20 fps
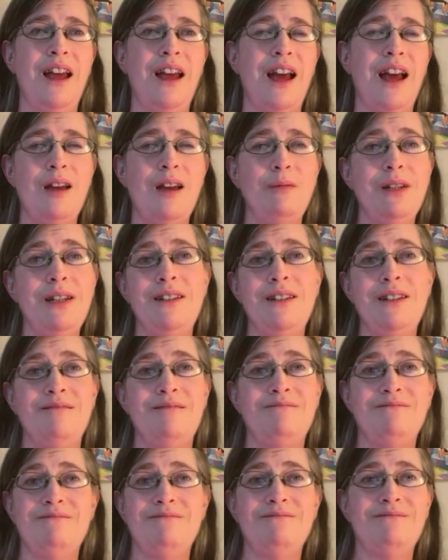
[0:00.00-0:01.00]
I mean,
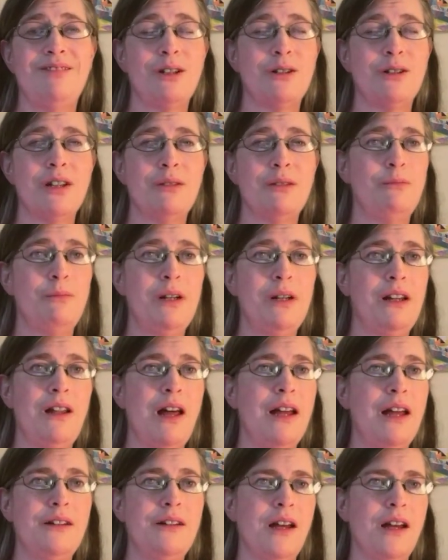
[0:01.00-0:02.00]
been a
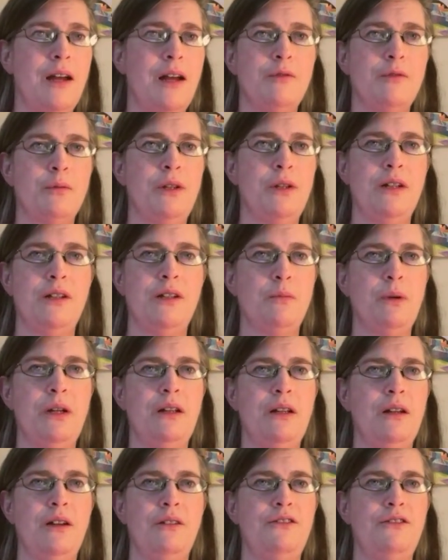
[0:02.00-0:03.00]
lot of times when it's been
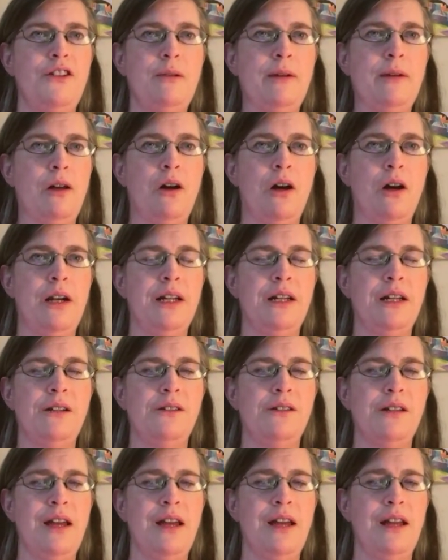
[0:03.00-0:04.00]
a female
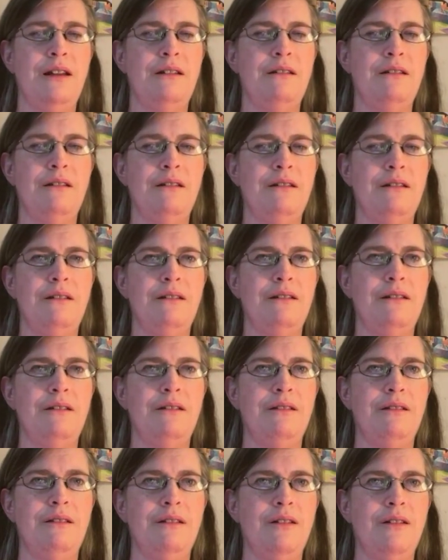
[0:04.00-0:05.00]
audience, and
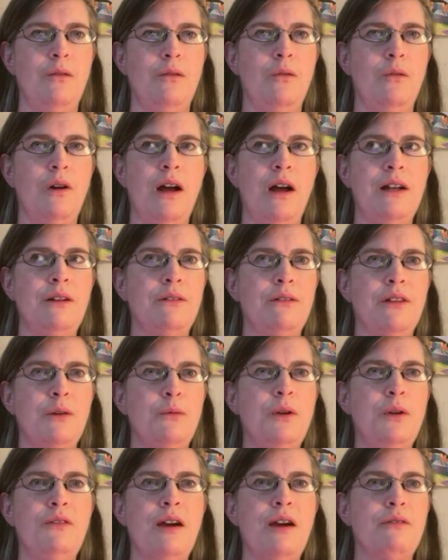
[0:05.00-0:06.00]
I don't think
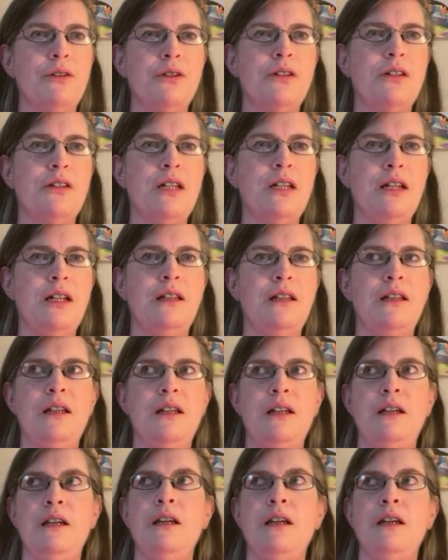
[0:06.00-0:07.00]
we've ever seen
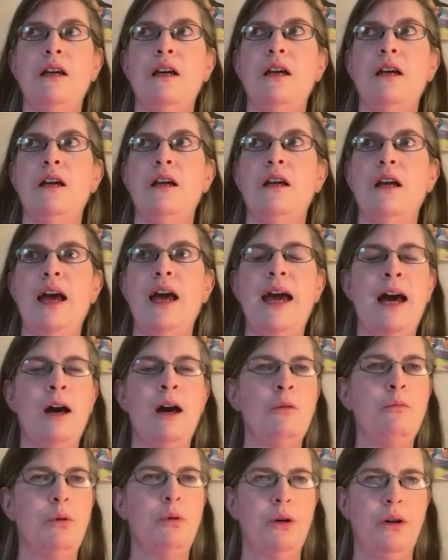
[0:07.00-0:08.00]
the
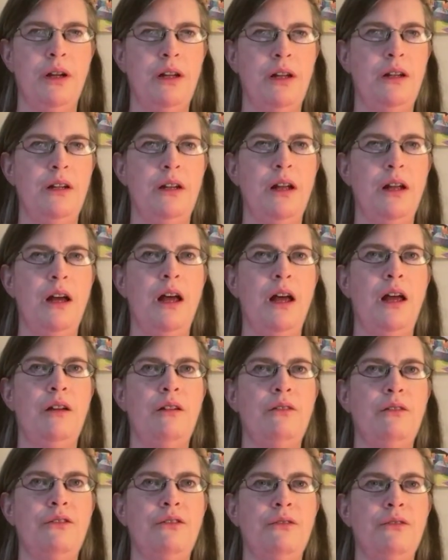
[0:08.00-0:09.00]
output
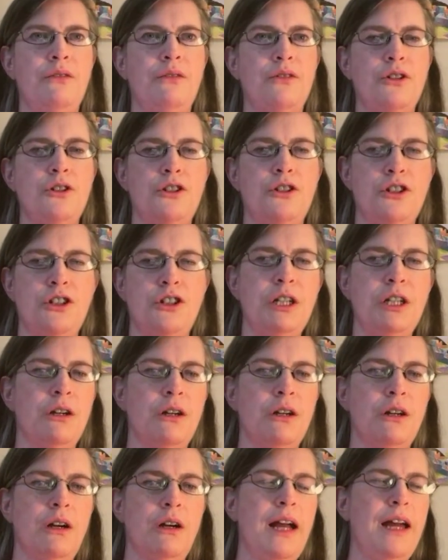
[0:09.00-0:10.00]
of just
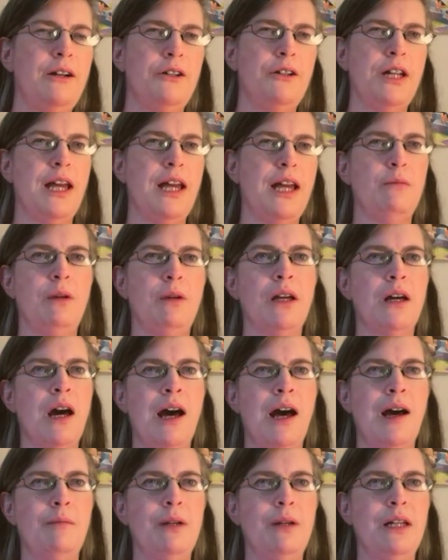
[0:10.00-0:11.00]
sheer entertainment
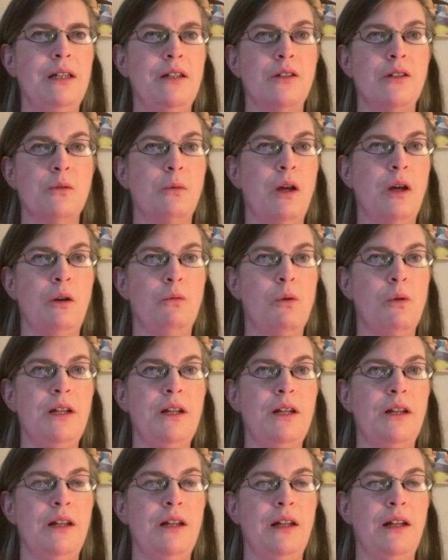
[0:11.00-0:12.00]
comedy that's well
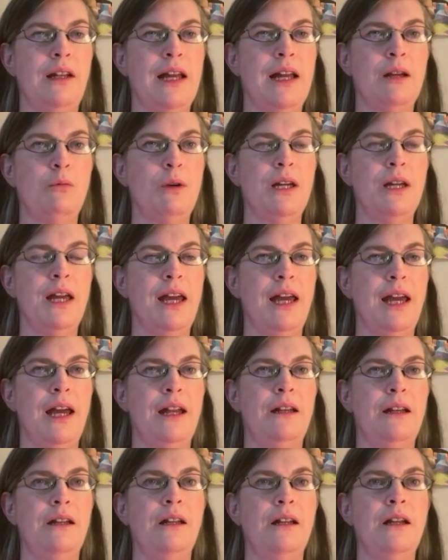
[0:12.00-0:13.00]
written like we
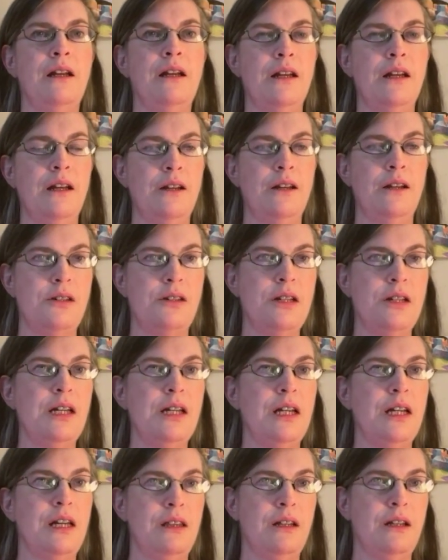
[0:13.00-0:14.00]
can
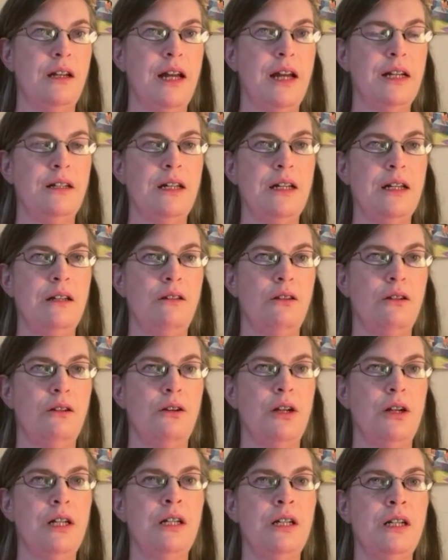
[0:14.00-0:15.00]
see in the
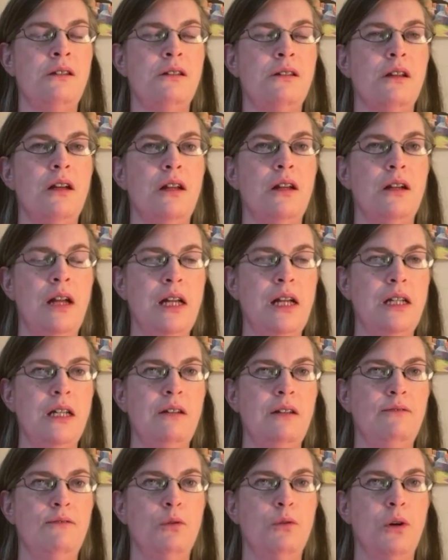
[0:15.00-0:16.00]
1930s,
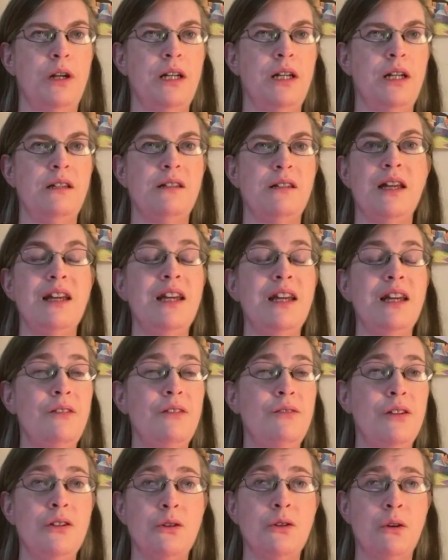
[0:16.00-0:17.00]
1940s,
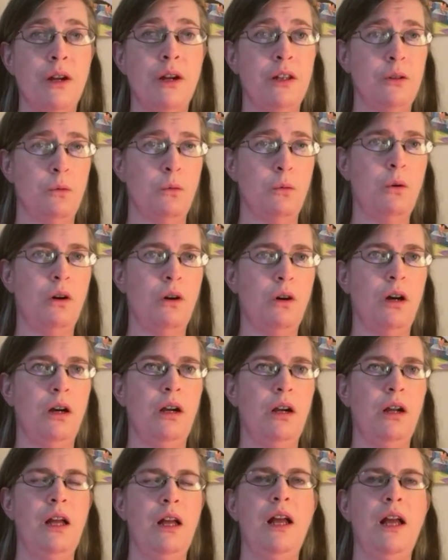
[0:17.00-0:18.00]
even during the war.
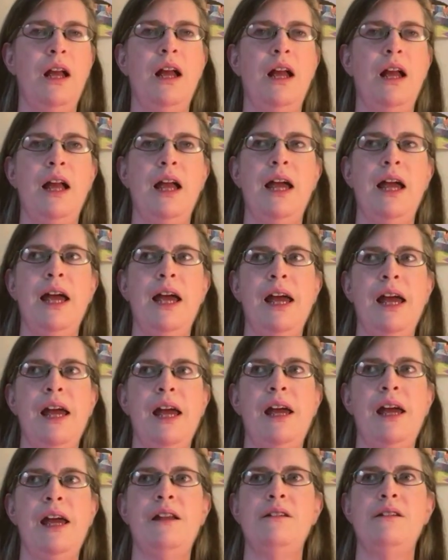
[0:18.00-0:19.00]

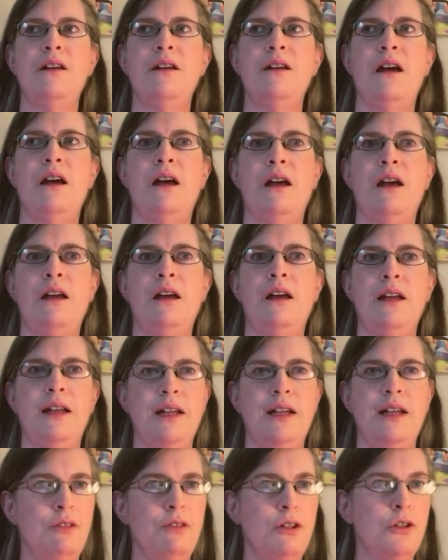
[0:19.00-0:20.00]
And
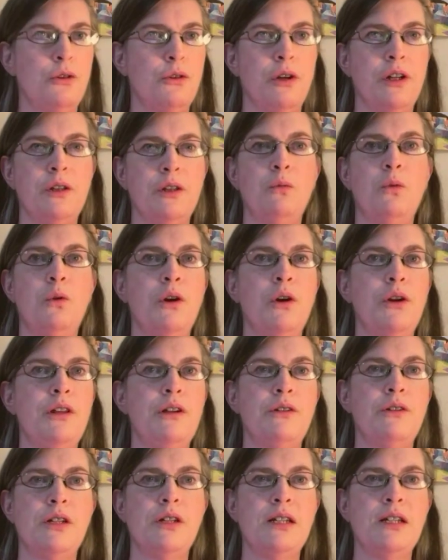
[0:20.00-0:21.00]
even during the war,
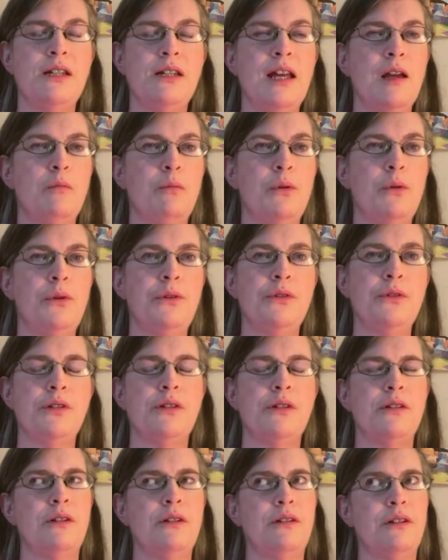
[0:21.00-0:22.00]
there's
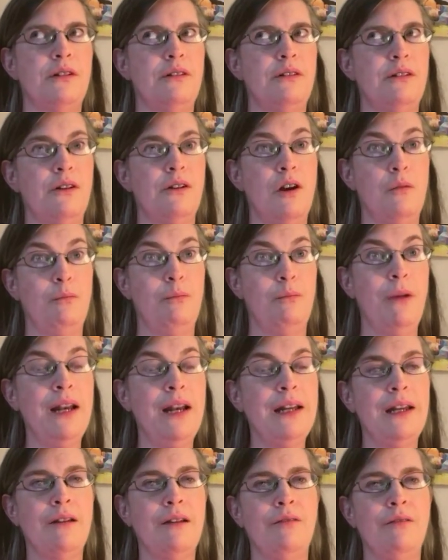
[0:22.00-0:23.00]
examples. There aren't
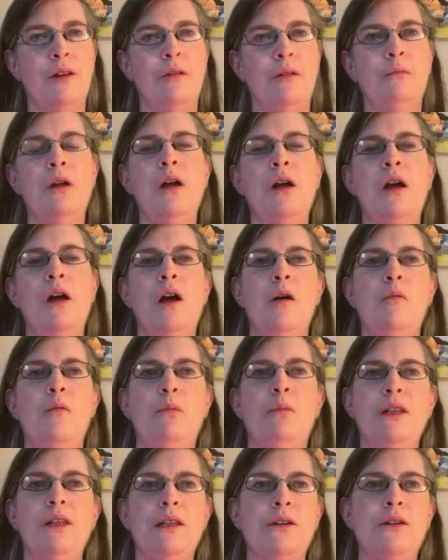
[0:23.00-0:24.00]
many of them,
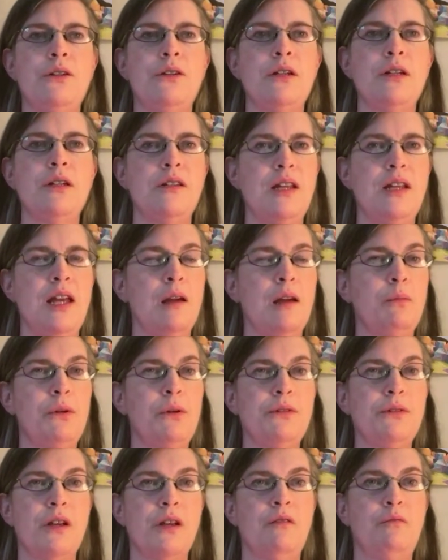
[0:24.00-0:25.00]
but there's
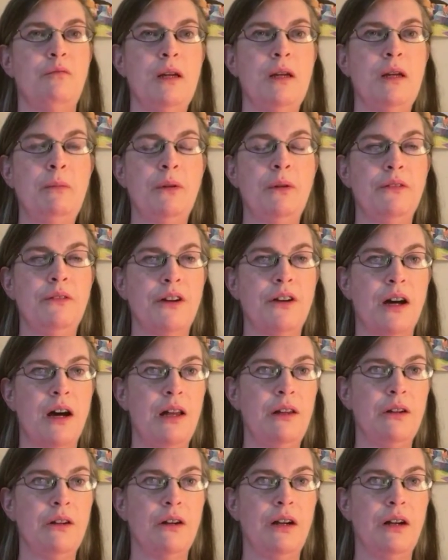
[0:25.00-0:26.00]
examples of people of
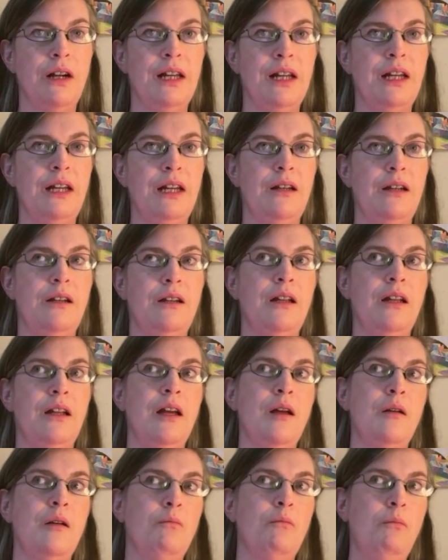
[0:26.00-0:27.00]
color in,
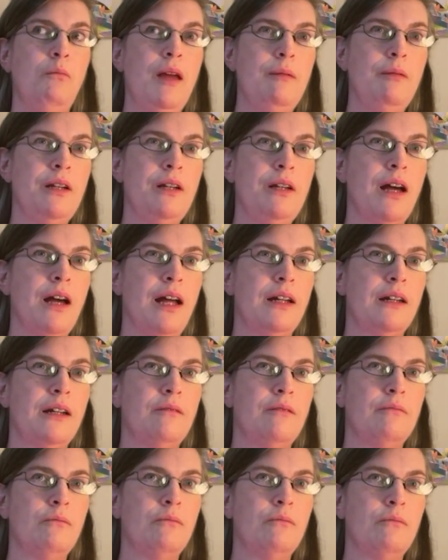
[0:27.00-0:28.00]
maybe not,
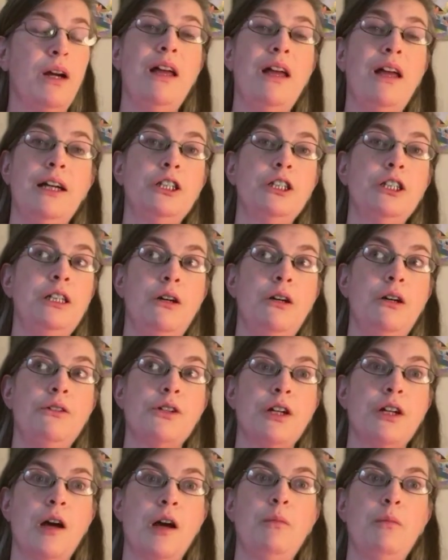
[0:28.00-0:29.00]
well, actually no, there's
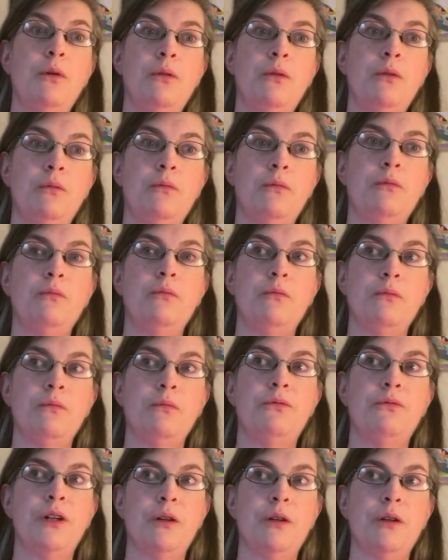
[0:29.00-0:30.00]
a couple
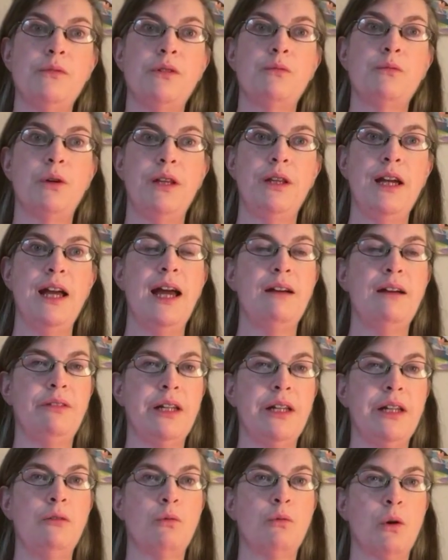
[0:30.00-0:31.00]
films where they have
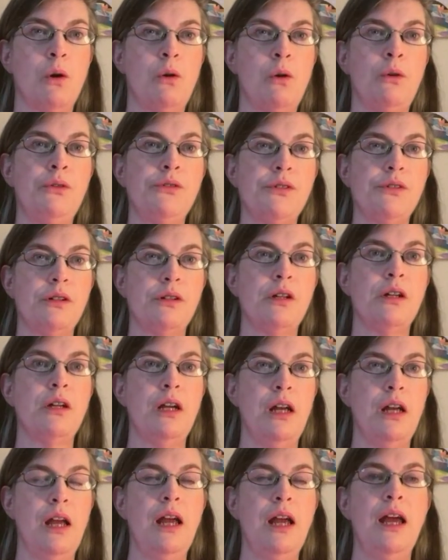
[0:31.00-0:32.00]
lead roles,
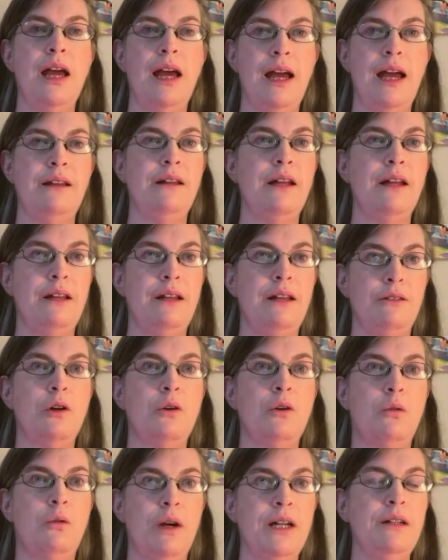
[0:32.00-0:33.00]
and they're
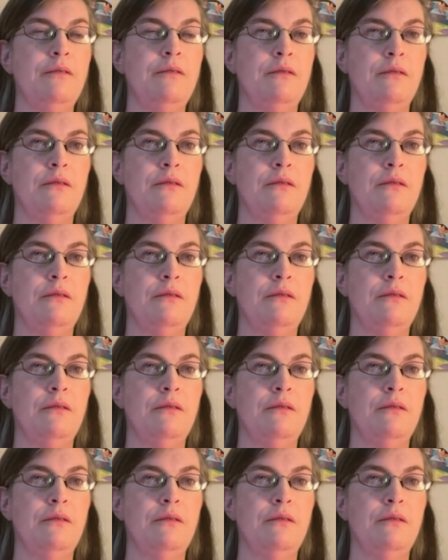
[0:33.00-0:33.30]
quite,